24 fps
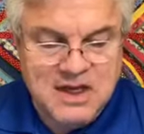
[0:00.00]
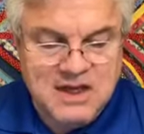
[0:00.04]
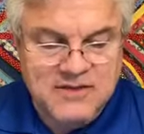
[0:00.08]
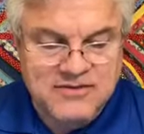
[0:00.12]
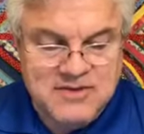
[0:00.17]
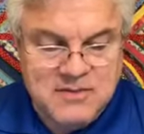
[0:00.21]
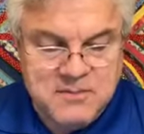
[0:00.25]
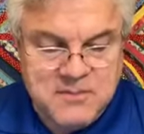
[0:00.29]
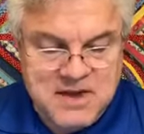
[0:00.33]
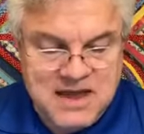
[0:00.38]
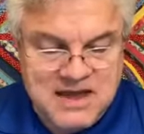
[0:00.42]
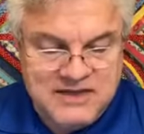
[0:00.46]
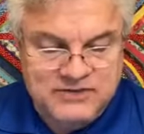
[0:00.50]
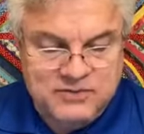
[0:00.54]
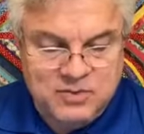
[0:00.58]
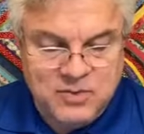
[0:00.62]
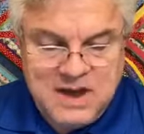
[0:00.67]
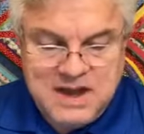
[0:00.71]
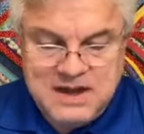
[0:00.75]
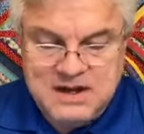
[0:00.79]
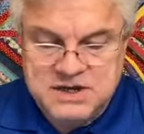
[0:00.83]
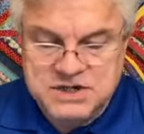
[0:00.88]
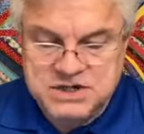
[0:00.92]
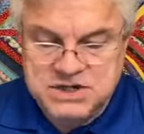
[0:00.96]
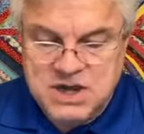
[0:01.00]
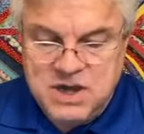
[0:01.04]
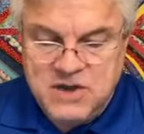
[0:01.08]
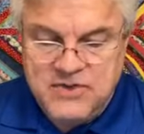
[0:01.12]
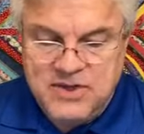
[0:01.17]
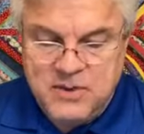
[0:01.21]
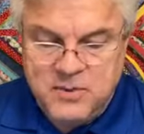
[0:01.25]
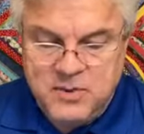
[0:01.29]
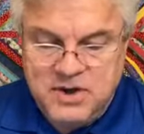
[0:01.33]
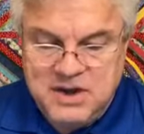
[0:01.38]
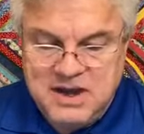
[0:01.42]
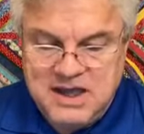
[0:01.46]
the best way to show
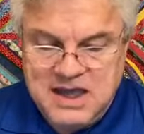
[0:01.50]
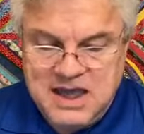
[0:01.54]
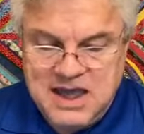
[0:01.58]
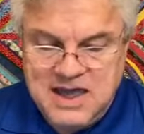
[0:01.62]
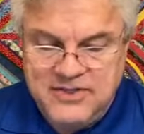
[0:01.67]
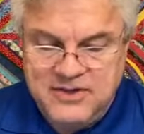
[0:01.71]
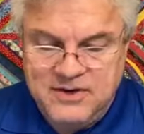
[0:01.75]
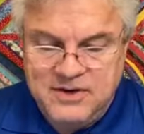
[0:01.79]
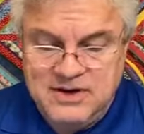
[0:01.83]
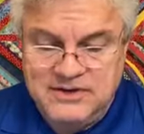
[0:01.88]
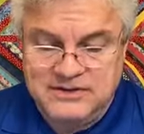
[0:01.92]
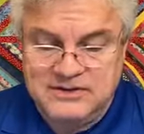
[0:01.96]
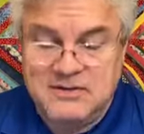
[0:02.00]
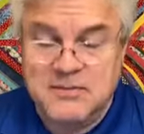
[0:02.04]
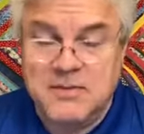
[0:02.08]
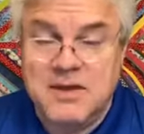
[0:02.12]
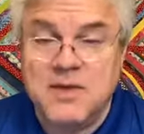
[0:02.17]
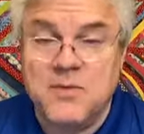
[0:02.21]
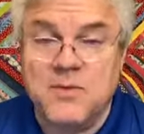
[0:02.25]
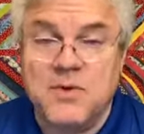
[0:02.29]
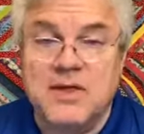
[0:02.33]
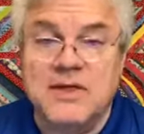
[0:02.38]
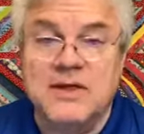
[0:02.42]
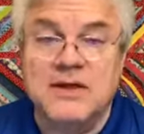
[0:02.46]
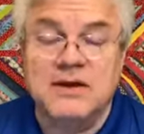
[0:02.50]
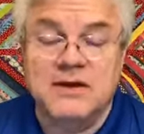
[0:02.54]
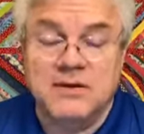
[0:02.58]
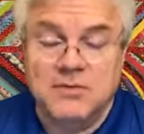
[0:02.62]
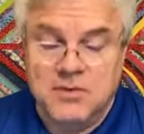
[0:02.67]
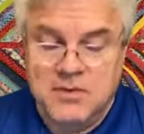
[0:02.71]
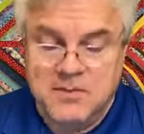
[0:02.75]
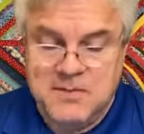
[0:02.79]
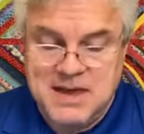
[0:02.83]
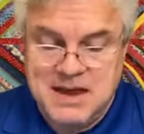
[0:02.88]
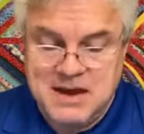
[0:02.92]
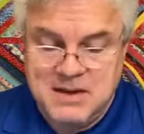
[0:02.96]
that we're together is to be willing to
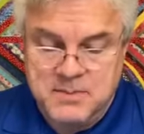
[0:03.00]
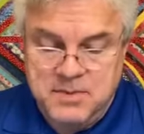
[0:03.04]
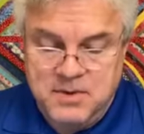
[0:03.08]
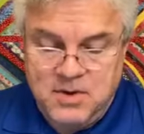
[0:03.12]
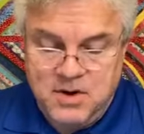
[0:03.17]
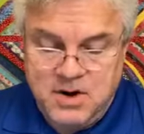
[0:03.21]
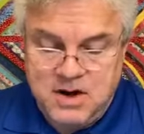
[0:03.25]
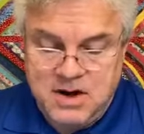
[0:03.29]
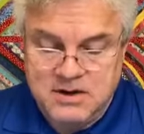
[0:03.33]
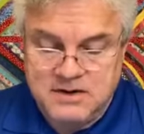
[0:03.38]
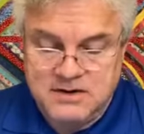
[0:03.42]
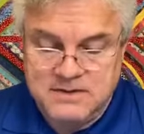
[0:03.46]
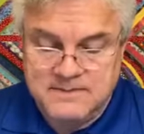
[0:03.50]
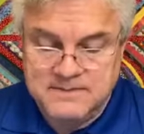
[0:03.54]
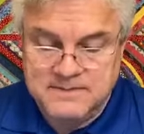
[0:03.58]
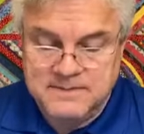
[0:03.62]
remain apart.